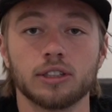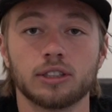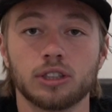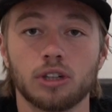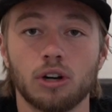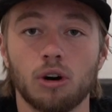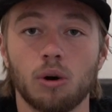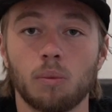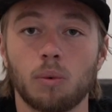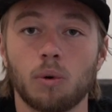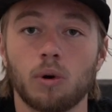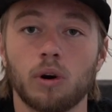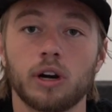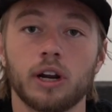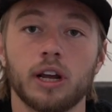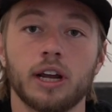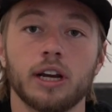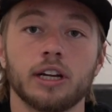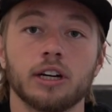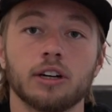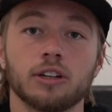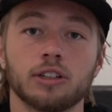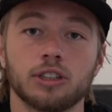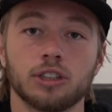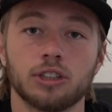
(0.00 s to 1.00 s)
snowboard
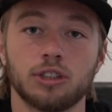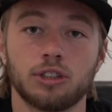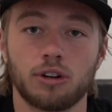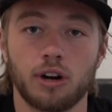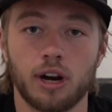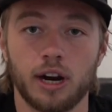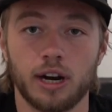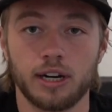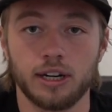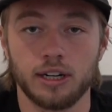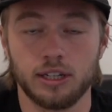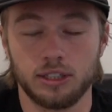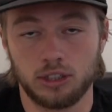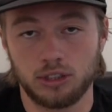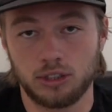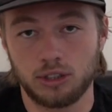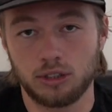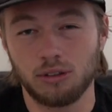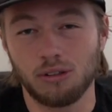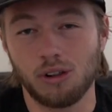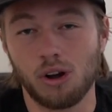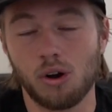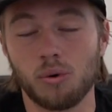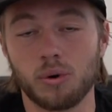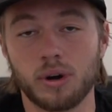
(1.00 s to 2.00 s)
and you're just trying to
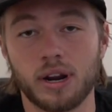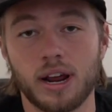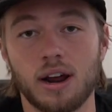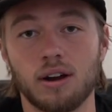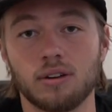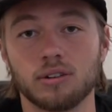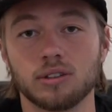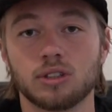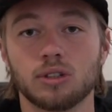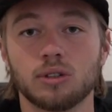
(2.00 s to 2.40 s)
slow down.